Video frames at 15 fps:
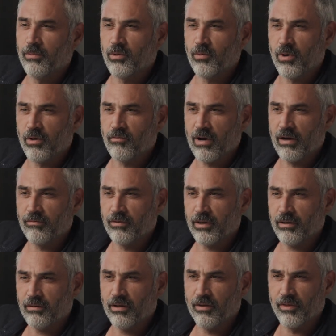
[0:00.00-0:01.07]
able to unravel
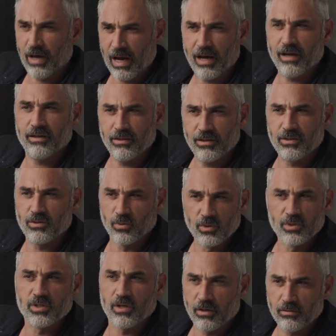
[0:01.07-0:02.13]
it. And that is
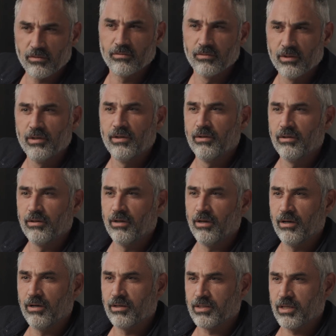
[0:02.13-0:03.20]
also
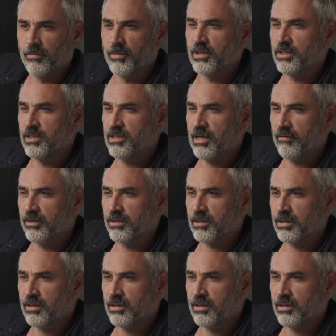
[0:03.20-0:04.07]
uh, something she's having to